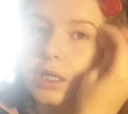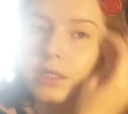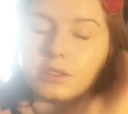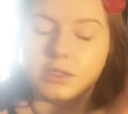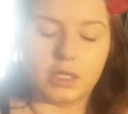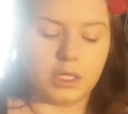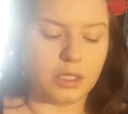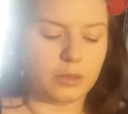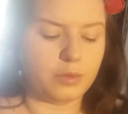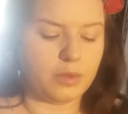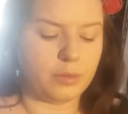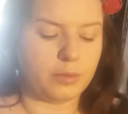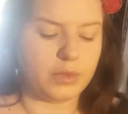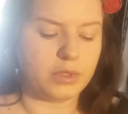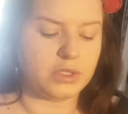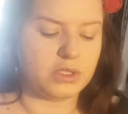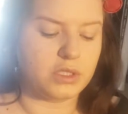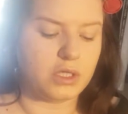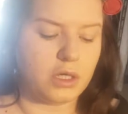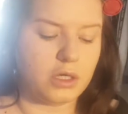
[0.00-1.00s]
It's a little
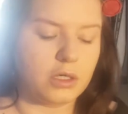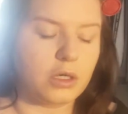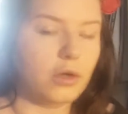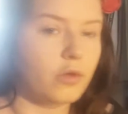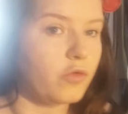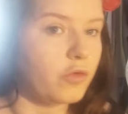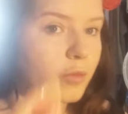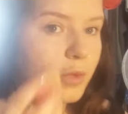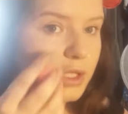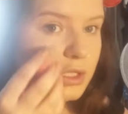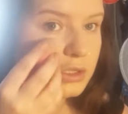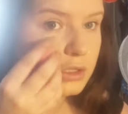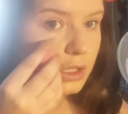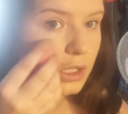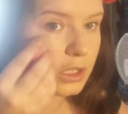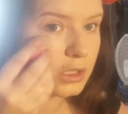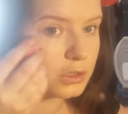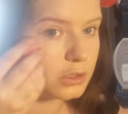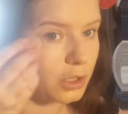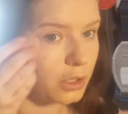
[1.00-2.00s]
bit darker for my
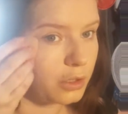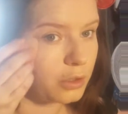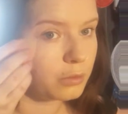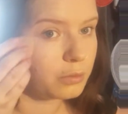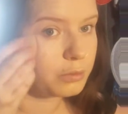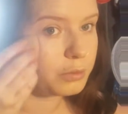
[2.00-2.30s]
skin tone,